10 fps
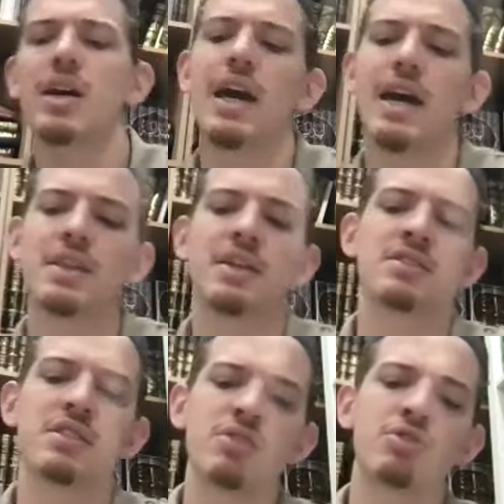and
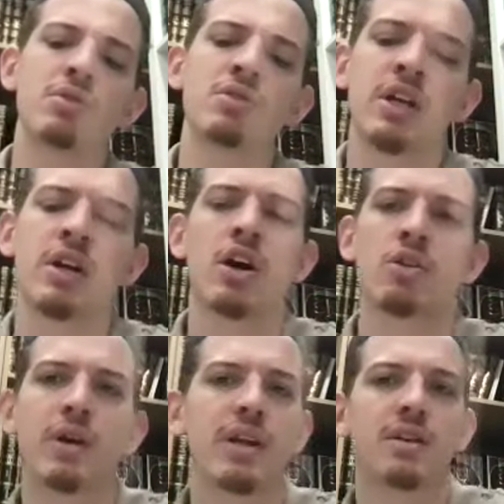these issues that are
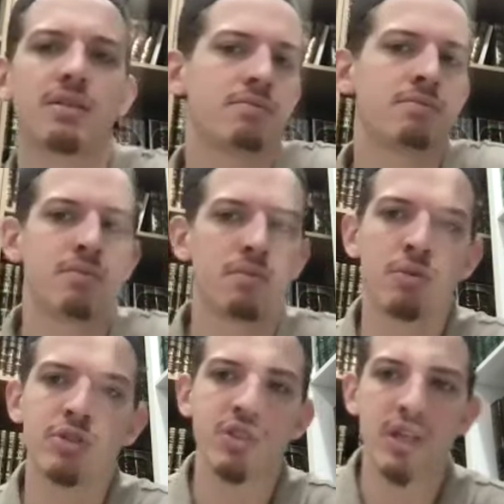already
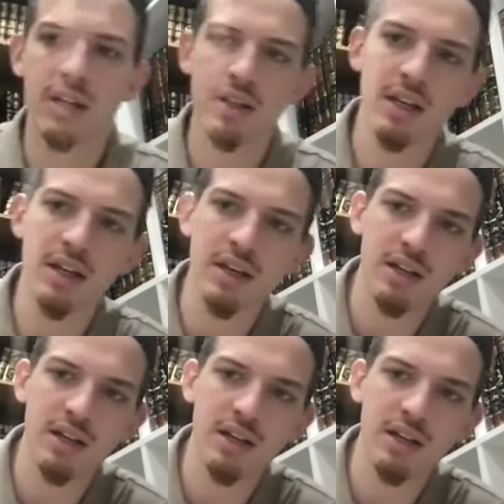mujtahid, like